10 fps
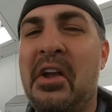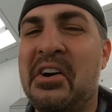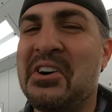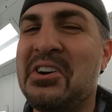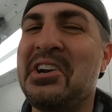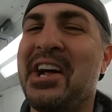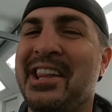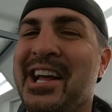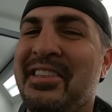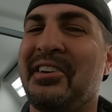a hood, I
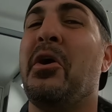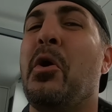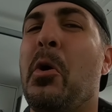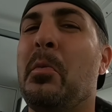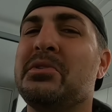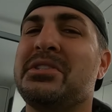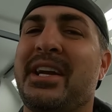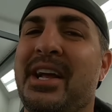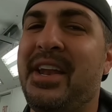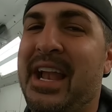like to go almost like
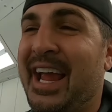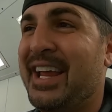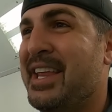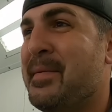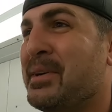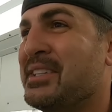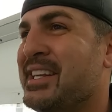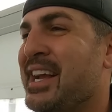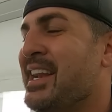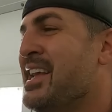a
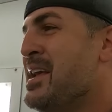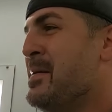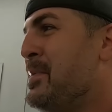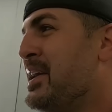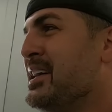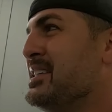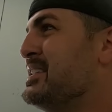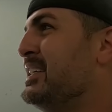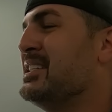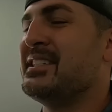90% because
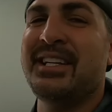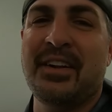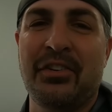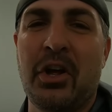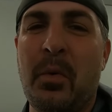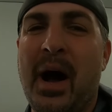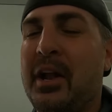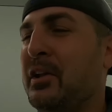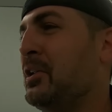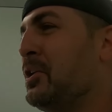they just need to flow out
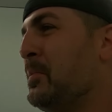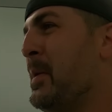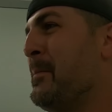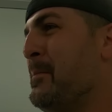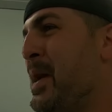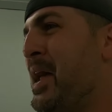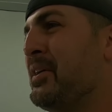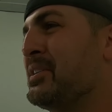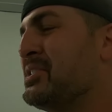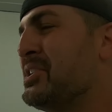a little bit
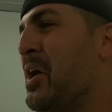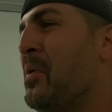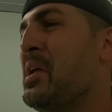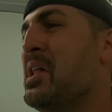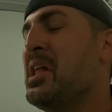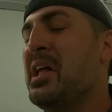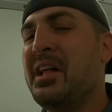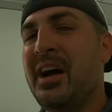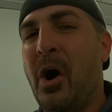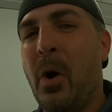better. So
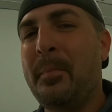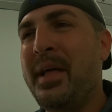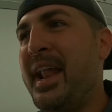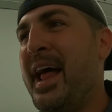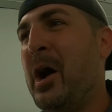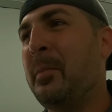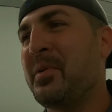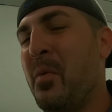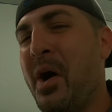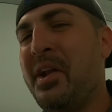hope that helped.
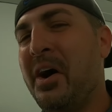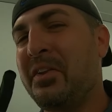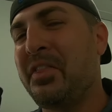One other